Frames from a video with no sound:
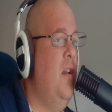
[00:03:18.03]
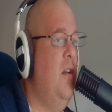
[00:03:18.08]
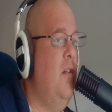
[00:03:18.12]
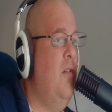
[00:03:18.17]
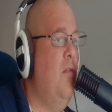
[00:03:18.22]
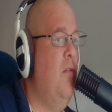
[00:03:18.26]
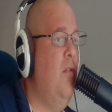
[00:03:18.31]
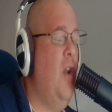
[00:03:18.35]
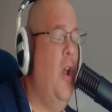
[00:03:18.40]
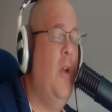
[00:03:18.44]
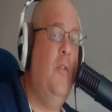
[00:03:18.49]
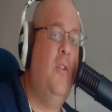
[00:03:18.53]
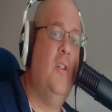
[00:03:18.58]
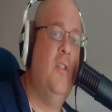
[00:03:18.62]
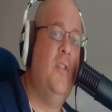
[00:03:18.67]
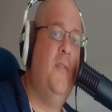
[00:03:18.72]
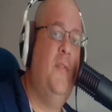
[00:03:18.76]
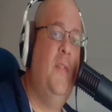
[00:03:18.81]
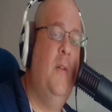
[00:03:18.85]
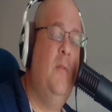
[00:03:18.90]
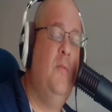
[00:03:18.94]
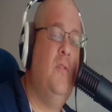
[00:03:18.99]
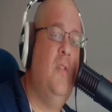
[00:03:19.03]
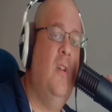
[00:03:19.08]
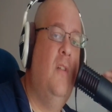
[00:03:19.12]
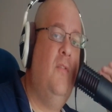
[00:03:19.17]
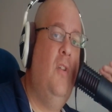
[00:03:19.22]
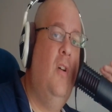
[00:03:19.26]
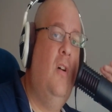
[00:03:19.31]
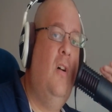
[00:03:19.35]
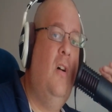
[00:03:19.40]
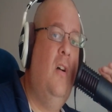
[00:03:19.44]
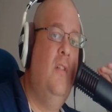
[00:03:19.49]
low-pass filter. I've
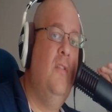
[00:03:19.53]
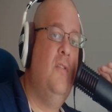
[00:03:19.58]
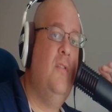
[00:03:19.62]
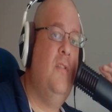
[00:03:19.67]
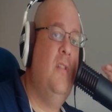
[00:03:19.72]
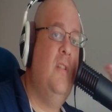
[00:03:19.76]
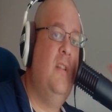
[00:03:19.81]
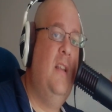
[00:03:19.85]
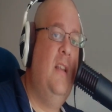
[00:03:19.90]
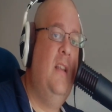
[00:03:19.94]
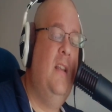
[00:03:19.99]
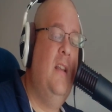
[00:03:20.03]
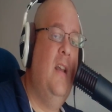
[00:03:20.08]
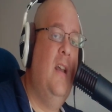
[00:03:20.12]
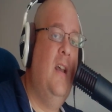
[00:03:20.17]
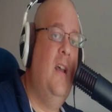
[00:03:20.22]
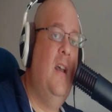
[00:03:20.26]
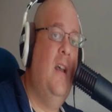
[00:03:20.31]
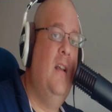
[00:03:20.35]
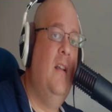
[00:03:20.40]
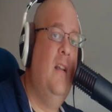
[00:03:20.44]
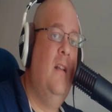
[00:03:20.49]
got onto the